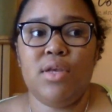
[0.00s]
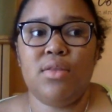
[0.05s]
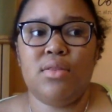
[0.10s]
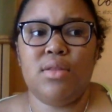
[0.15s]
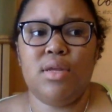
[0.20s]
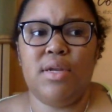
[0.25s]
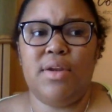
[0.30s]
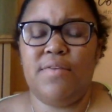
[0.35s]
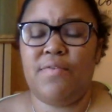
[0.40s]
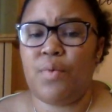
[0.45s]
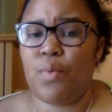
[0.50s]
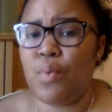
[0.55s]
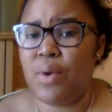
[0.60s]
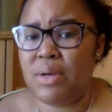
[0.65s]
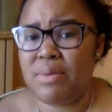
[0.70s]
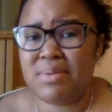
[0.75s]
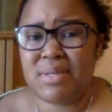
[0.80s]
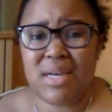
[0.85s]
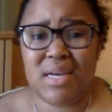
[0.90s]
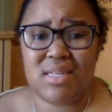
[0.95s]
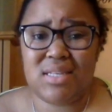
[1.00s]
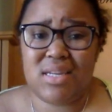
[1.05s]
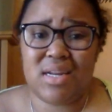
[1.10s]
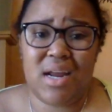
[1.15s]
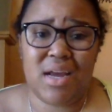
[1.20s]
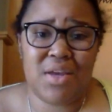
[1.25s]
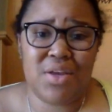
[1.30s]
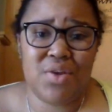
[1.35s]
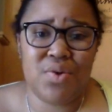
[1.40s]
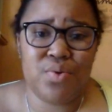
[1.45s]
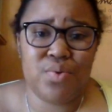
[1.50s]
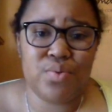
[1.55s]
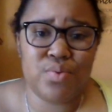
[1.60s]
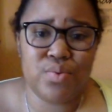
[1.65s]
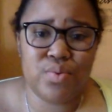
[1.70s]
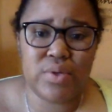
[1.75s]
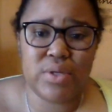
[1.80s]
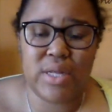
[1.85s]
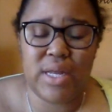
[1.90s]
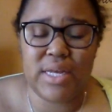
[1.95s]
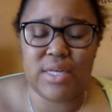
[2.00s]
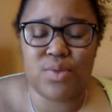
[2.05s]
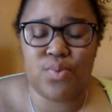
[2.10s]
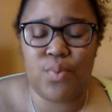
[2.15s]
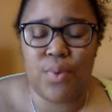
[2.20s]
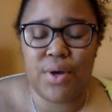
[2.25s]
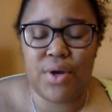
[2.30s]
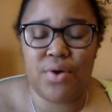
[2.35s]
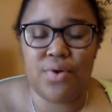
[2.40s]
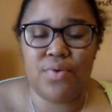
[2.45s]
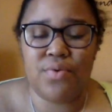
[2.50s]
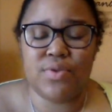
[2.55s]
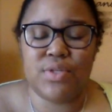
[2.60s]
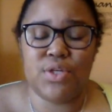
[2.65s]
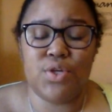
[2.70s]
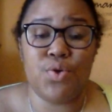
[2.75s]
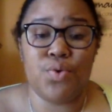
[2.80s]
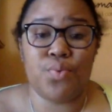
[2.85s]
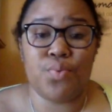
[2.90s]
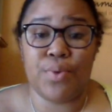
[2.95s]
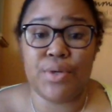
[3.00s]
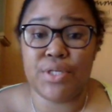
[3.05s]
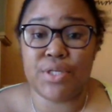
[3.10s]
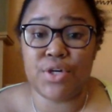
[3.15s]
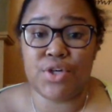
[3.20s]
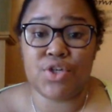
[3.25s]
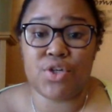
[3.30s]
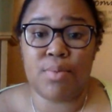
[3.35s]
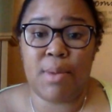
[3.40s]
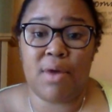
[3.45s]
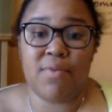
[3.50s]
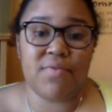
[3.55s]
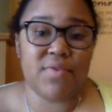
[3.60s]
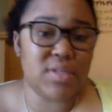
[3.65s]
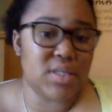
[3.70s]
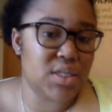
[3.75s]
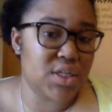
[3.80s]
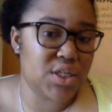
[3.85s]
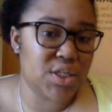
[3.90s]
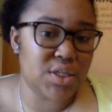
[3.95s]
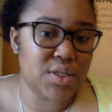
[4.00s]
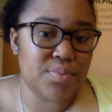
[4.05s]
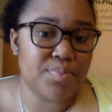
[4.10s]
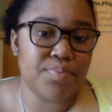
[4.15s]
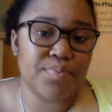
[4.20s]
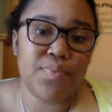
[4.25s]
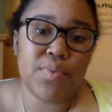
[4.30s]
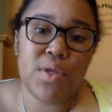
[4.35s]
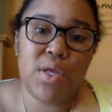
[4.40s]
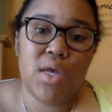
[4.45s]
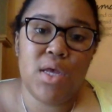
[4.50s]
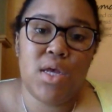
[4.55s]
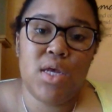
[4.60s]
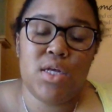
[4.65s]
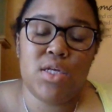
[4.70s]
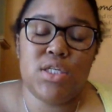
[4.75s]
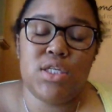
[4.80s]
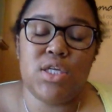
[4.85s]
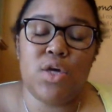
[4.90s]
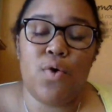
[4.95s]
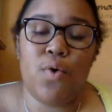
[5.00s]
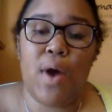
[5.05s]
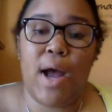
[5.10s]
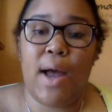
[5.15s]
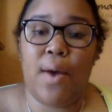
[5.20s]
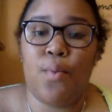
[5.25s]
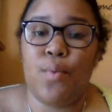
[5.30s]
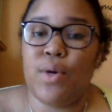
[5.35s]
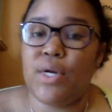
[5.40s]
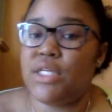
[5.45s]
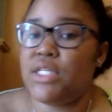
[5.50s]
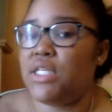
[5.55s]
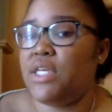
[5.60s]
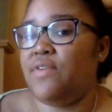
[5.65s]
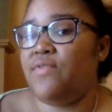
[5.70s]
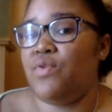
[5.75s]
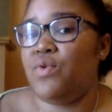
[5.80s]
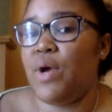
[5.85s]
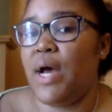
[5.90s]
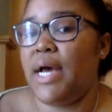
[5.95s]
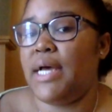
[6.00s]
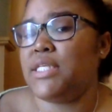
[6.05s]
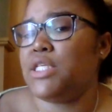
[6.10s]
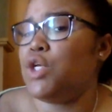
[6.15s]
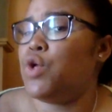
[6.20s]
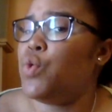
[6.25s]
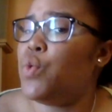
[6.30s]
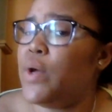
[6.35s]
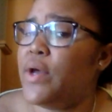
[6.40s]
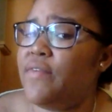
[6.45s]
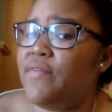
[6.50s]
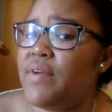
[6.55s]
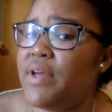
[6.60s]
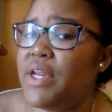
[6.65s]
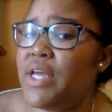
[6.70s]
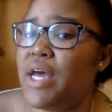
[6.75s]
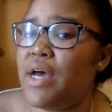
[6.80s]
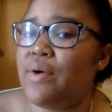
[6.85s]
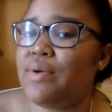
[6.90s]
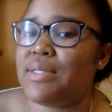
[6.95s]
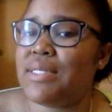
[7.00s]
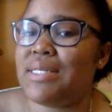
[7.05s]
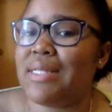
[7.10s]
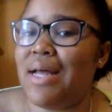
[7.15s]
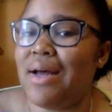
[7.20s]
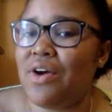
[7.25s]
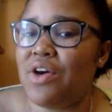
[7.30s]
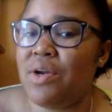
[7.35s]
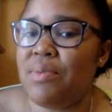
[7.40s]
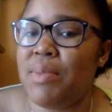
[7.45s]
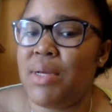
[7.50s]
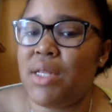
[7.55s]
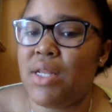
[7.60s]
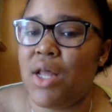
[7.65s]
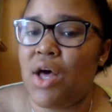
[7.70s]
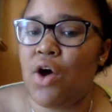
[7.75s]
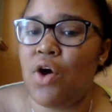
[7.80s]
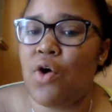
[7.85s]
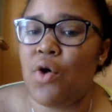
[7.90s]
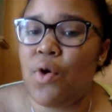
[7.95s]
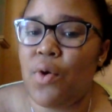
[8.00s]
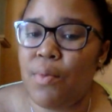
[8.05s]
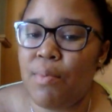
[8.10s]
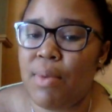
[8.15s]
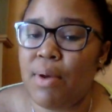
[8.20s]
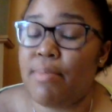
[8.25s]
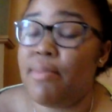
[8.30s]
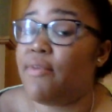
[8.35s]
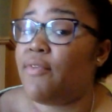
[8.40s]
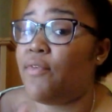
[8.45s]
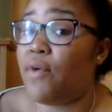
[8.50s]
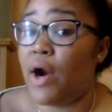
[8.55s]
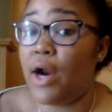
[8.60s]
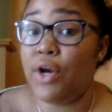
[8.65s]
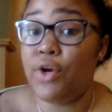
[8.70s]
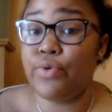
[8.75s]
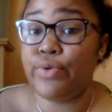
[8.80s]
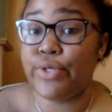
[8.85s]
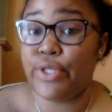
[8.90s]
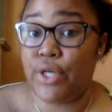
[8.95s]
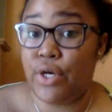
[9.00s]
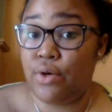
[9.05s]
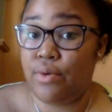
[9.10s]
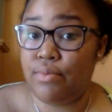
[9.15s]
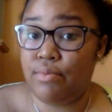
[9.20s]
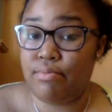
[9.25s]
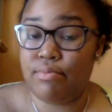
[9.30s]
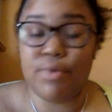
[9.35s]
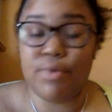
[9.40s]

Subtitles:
the different websites that I use as well to do research on my physician. So I wanted to give you guys a quick video. It's not going to be long, but before I do so,